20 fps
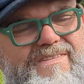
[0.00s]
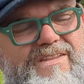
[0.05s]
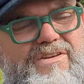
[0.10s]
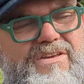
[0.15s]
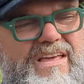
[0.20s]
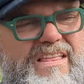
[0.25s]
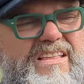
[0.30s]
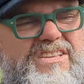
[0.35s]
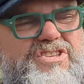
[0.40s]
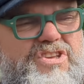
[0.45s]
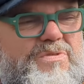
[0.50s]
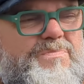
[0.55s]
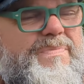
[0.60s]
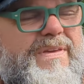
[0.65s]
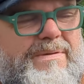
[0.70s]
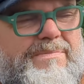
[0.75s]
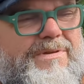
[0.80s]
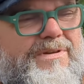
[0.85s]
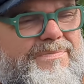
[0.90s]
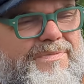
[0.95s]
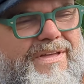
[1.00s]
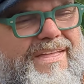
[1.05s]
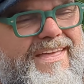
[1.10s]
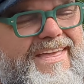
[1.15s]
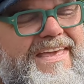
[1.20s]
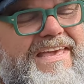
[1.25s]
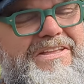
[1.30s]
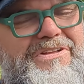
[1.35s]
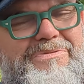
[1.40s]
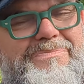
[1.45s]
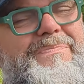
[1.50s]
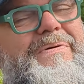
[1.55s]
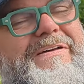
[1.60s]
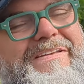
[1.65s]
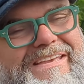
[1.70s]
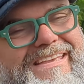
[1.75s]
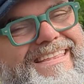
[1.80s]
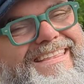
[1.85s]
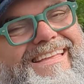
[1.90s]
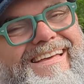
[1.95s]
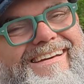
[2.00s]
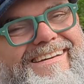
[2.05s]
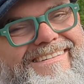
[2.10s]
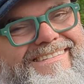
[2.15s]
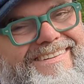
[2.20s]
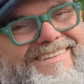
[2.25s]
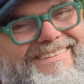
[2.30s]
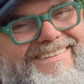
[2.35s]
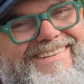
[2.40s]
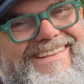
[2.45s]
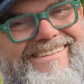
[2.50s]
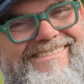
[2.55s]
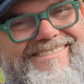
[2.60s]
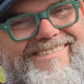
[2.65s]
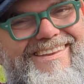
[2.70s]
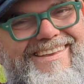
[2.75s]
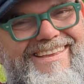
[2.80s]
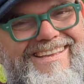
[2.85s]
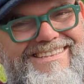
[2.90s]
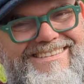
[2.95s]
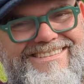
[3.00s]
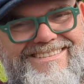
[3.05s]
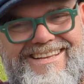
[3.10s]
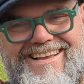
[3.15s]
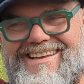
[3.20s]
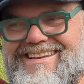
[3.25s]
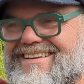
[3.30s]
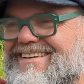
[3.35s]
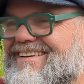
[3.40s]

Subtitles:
okay, there's certain people I'm not that keen on, but you know it is.